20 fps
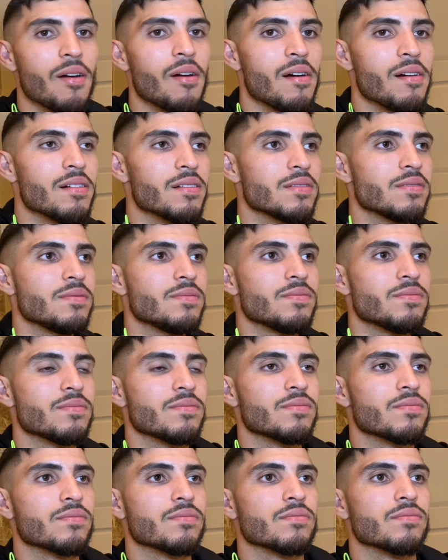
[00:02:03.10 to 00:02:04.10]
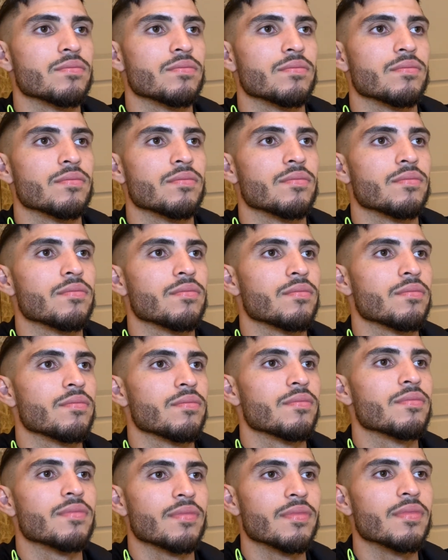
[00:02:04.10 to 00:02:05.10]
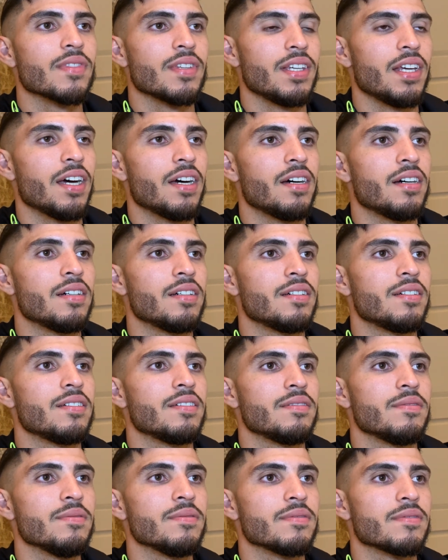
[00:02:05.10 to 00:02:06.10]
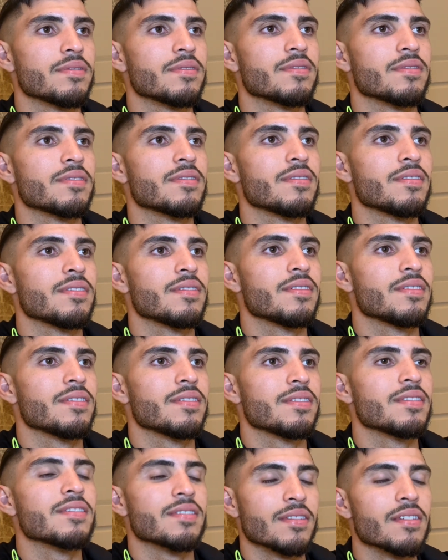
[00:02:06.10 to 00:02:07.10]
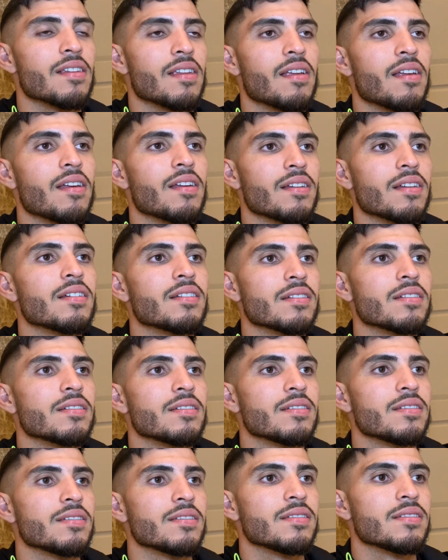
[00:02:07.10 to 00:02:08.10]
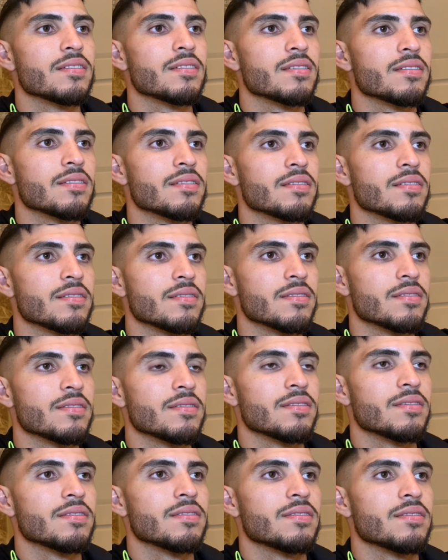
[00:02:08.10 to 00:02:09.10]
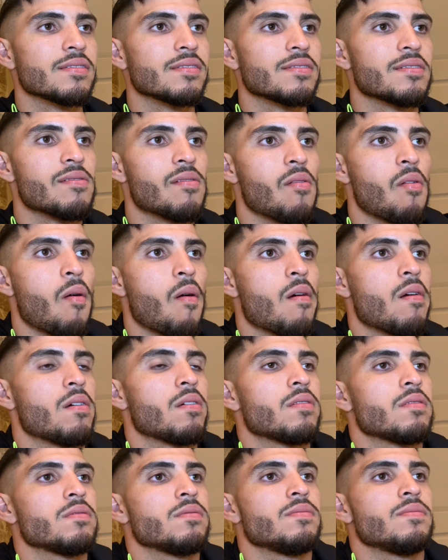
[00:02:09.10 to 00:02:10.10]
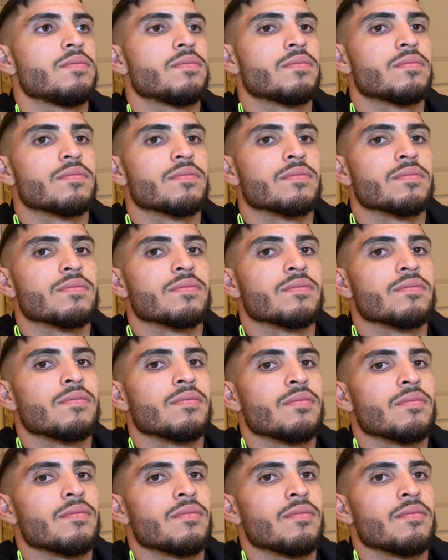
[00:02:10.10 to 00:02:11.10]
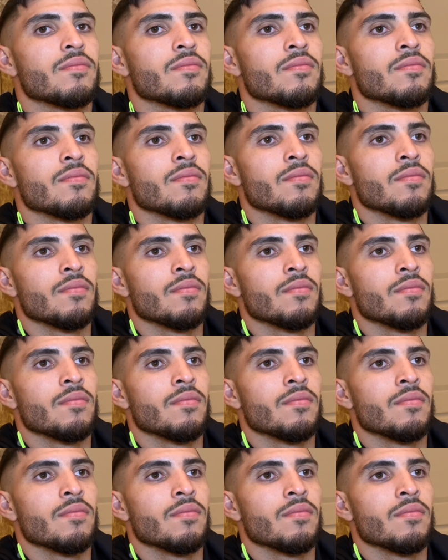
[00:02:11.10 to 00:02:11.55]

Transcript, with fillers: So earlier this year, you signed with Top Rank, yeah. one of the major promotional companies in the world. Why was it so important for you to take your talents to Top Rank?